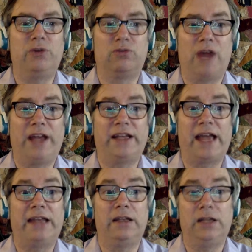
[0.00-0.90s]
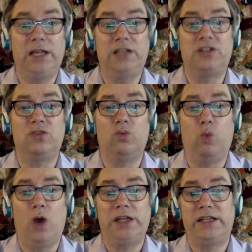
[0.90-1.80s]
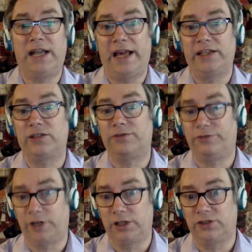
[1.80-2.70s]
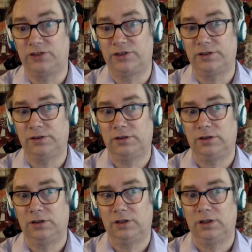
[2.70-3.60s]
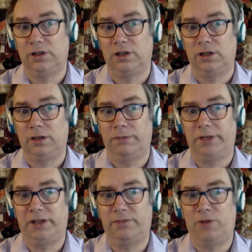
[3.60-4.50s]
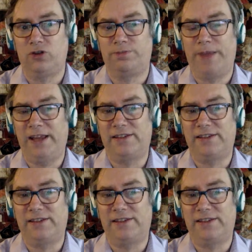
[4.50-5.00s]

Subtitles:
would write at least one test first. The most